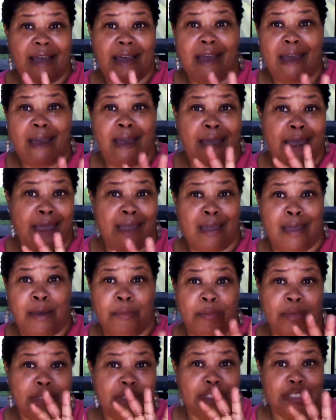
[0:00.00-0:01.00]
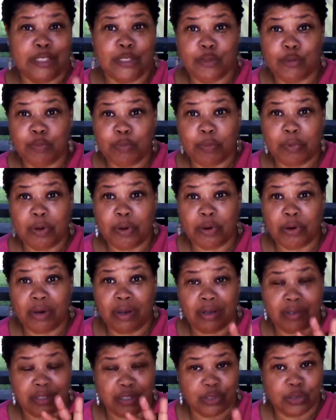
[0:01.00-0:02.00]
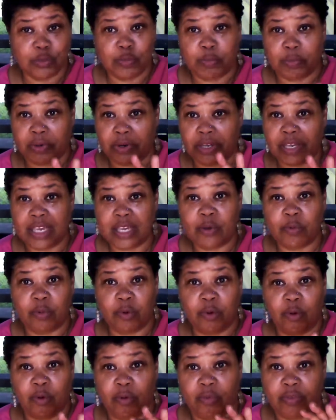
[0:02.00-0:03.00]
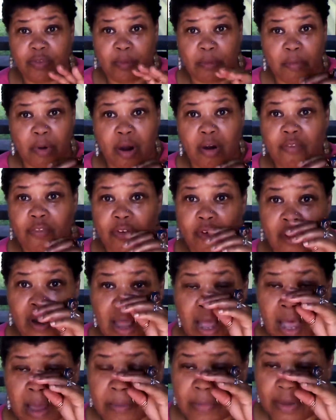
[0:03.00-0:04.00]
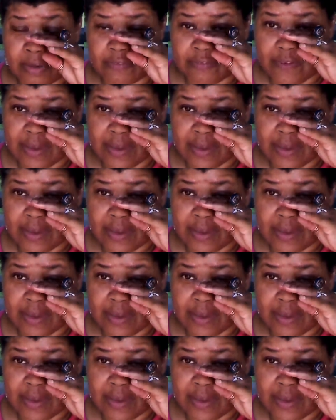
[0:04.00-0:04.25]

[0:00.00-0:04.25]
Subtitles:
I am a superhero, the Marvel comic